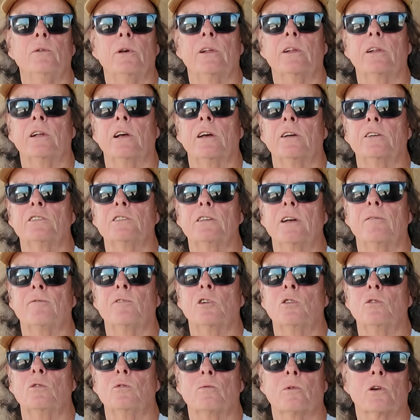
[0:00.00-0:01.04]
with uh,
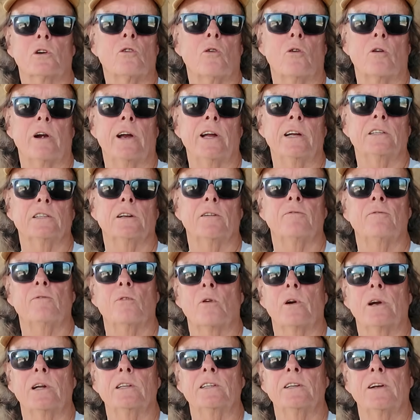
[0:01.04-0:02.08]
several recordings of
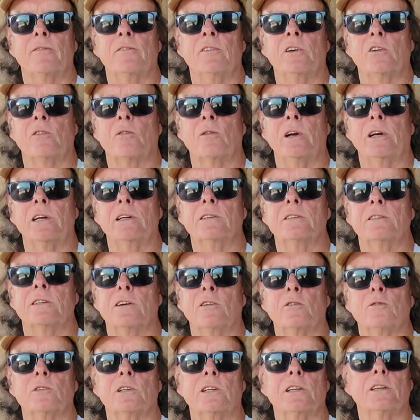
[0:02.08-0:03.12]
47 degrees
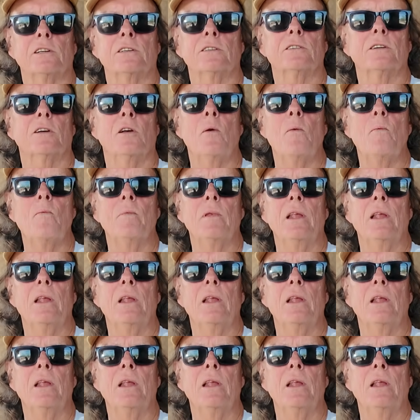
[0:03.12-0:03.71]
Celsius.